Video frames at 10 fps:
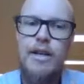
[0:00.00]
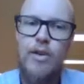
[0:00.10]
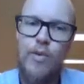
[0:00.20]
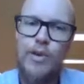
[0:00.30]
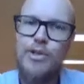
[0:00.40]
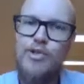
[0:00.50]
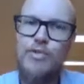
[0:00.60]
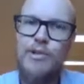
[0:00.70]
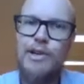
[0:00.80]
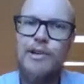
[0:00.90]
what it's
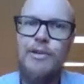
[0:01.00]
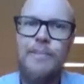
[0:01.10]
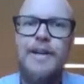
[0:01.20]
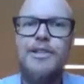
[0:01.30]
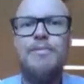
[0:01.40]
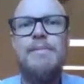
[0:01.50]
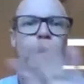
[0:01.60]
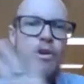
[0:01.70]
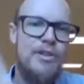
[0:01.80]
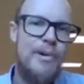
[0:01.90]
drawn like on the page, then we
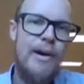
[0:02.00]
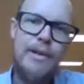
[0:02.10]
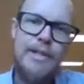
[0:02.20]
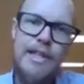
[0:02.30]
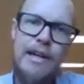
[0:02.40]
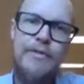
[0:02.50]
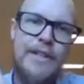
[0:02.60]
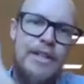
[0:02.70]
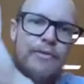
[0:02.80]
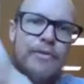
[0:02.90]
multiply by the scale
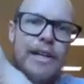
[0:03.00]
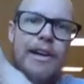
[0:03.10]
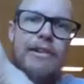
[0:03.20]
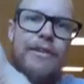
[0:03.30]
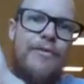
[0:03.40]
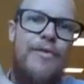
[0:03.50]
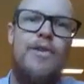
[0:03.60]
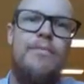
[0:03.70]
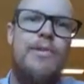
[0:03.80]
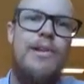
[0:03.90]
factor. If we're going
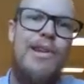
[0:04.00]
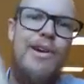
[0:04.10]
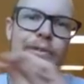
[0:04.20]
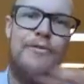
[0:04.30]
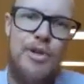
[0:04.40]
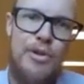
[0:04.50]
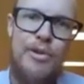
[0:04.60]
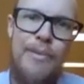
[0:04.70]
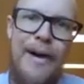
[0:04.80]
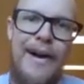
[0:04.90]
from real life to
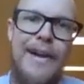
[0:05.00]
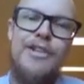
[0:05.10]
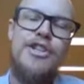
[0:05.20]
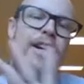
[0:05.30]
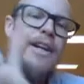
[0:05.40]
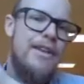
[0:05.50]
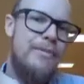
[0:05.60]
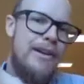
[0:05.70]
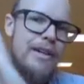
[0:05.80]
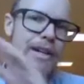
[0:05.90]
the page, then we're
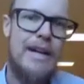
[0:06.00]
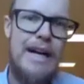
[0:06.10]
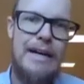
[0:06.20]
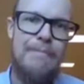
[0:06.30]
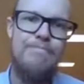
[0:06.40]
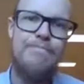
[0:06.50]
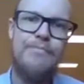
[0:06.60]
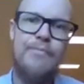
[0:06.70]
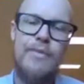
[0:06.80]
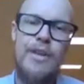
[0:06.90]
going
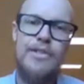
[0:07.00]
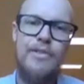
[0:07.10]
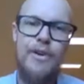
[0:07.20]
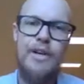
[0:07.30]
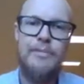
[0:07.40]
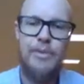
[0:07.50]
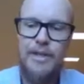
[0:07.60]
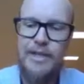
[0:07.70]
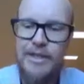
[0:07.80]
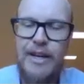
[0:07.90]
and dividing by
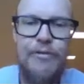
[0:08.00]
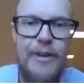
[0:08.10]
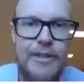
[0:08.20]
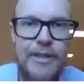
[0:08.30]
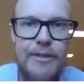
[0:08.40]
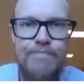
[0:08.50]
that scale factor.